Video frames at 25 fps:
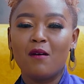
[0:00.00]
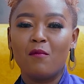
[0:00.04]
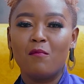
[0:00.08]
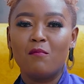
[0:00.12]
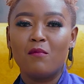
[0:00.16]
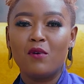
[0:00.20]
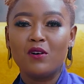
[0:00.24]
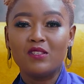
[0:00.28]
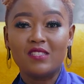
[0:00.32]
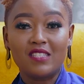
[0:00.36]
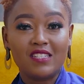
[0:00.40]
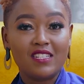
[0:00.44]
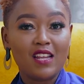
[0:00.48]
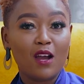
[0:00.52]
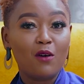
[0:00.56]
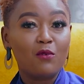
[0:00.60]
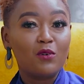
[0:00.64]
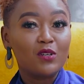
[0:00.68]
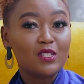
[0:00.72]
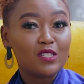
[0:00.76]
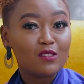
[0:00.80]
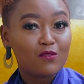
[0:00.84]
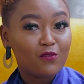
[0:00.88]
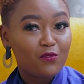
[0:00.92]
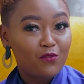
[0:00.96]
monster
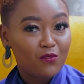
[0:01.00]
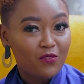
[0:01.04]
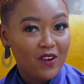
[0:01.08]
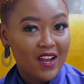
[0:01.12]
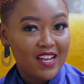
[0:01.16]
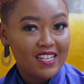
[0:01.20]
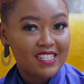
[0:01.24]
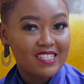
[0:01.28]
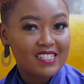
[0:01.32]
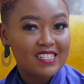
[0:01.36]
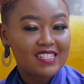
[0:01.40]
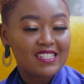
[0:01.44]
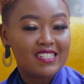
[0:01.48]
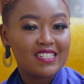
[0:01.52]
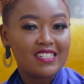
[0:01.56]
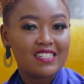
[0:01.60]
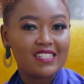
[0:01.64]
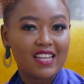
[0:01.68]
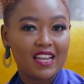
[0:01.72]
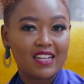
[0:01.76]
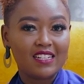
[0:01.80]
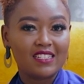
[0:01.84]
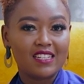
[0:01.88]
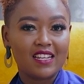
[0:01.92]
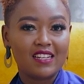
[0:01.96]
was first
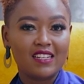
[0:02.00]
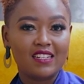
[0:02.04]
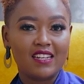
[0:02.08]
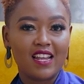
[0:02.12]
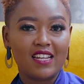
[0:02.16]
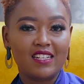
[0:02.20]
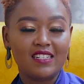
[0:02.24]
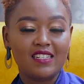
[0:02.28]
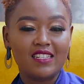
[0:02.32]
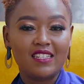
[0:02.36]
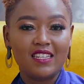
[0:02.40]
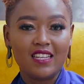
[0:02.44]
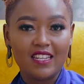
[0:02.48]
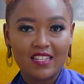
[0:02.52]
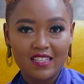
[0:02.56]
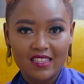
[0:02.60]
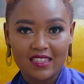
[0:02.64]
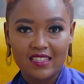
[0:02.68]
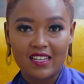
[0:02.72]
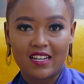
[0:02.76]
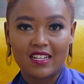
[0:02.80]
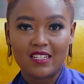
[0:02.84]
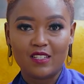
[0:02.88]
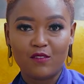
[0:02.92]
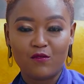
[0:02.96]
detected in
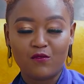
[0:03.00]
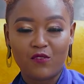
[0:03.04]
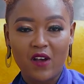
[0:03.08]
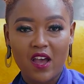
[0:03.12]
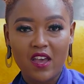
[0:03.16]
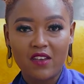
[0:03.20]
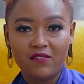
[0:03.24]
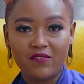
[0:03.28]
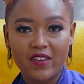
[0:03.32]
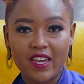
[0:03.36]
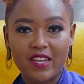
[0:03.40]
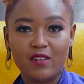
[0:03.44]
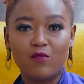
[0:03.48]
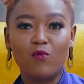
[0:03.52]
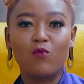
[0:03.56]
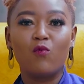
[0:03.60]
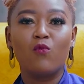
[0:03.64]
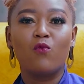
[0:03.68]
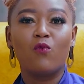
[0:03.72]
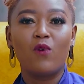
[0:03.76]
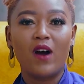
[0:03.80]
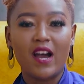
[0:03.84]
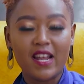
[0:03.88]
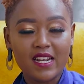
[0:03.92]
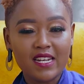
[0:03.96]
1935
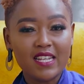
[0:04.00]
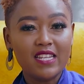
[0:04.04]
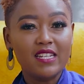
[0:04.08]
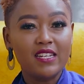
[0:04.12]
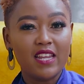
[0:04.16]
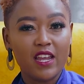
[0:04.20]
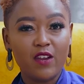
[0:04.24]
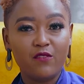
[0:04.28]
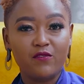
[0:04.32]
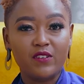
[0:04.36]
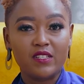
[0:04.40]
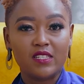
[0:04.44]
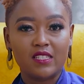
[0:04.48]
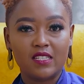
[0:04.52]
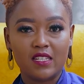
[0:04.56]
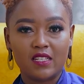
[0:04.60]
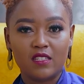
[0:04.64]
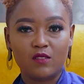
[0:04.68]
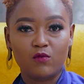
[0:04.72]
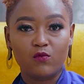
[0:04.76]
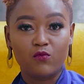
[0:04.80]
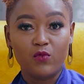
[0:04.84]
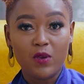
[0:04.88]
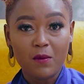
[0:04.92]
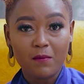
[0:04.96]
and one in every
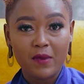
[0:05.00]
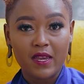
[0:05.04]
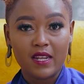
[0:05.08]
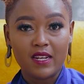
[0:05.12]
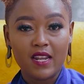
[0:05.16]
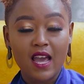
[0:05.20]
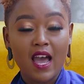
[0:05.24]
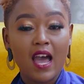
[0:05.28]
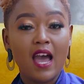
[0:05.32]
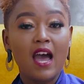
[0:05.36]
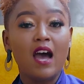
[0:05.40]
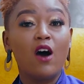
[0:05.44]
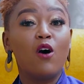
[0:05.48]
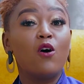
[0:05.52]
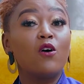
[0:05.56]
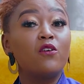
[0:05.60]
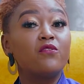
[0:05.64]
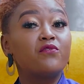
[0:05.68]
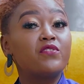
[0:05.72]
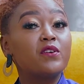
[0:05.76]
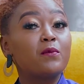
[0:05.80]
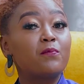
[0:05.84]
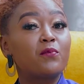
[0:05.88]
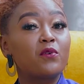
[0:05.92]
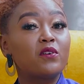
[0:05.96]
six women
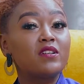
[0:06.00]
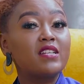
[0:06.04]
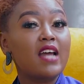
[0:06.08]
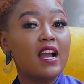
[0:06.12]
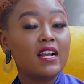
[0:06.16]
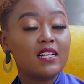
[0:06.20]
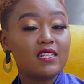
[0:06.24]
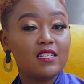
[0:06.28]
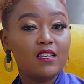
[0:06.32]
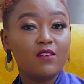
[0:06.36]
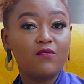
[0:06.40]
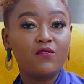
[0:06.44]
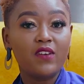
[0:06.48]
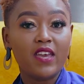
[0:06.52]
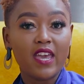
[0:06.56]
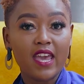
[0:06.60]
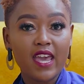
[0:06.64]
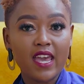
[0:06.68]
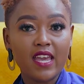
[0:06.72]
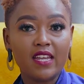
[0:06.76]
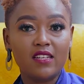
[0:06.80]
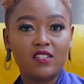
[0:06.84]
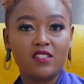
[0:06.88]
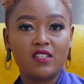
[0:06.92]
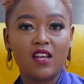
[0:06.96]
of reproductive
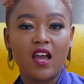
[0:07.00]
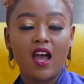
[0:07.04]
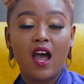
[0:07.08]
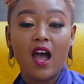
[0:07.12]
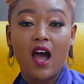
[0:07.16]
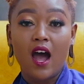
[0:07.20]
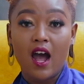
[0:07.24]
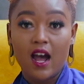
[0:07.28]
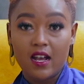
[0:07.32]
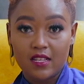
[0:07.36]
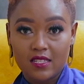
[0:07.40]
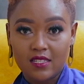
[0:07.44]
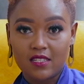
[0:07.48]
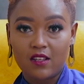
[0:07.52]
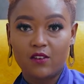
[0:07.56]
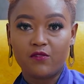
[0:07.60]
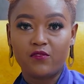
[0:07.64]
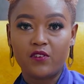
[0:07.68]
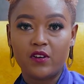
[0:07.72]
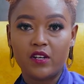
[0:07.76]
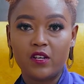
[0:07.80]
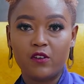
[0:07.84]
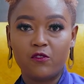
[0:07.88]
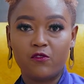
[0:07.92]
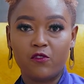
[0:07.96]
age are
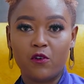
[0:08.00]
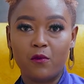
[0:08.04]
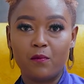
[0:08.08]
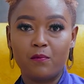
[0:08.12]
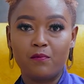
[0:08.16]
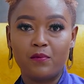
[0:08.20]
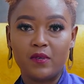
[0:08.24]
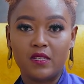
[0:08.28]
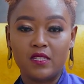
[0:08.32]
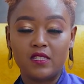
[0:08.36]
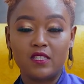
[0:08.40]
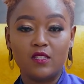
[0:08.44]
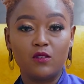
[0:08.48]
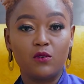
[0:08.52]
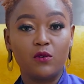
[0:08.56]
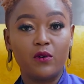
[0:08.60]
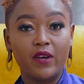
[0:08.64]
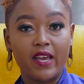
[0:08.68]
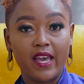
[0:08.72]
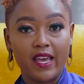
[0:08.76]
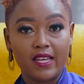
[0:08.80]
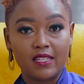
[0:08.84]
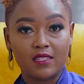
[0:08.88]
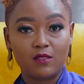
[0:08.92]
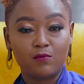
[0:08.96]
suffering from
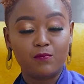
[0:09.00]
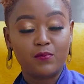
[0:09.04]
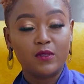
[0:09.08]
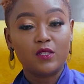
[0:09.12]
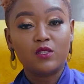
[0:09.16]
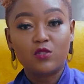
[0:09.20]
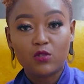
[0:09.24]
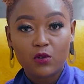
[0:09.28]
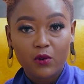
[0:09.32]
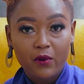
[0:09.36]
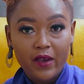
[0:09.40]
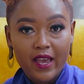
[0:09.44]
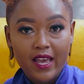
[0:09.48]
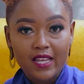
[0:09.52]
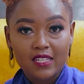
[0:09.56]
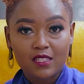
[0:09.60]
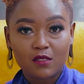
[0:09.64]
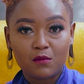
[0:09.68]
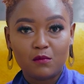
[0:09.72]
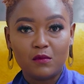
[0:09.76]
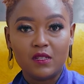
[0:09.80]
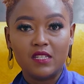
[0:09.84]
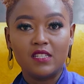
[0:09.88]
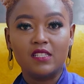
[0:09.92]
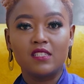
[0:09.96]
PCOS.
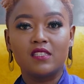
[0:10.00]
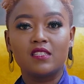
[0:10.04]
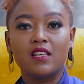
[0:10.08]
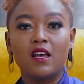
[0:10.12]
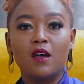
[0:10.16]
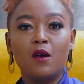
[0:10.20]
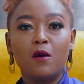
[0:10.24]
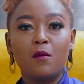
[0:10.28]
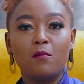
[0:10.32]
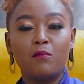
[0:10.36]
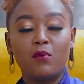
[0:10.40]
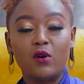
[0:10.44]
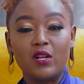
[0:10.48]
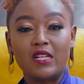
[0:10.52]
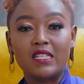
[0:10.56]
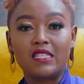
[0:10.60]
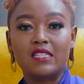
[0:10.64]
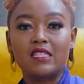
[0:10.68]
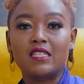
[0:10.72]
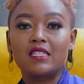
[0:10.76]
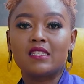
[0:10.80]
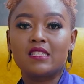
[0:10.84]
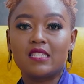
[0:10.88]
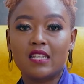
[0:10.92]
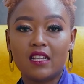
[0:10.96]
PCOS means
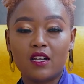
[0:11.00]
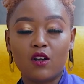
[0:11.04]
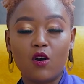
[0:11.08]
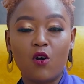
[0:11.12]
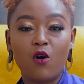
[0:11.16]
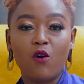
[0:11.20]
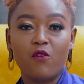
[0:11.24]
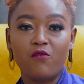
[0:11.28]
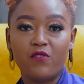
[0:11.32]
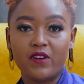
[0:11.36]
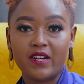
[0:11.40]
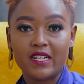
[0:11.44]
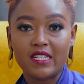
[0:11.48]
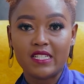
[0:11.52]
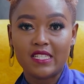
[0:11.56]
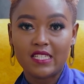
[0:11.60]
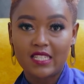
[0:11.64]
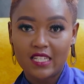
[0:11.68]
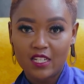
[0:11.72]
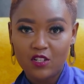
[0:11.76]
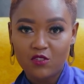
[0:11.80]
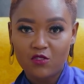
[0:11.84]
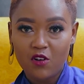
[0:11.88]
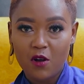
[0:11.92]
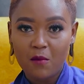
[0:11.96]
polycystic ovary
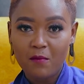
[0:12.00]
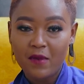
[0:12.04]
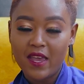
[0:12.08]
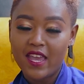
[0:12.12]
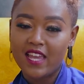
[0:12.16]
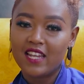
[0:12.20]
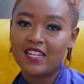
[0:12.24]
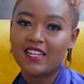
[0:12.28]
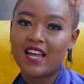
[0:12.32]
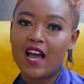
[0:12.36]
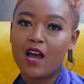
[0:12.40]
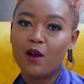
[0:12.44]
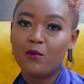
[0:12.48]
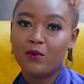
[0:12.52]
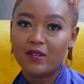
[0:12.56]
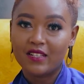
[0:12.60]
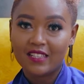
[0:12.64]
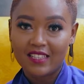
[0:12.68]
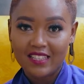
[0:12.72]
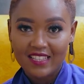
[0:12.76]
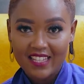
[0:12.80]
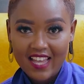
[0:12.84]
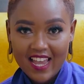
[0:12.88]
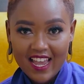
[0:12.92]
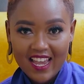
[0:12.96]
syndrome, and I
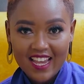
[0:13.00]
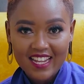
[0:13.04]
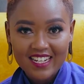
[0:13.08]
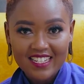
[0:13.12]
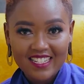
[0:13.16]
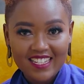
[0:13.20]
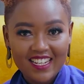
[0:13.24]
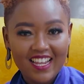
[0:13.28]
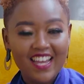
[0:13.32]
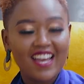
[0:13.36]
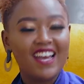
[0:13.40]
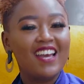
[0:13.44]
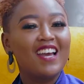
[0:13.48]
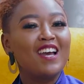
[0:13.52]
will let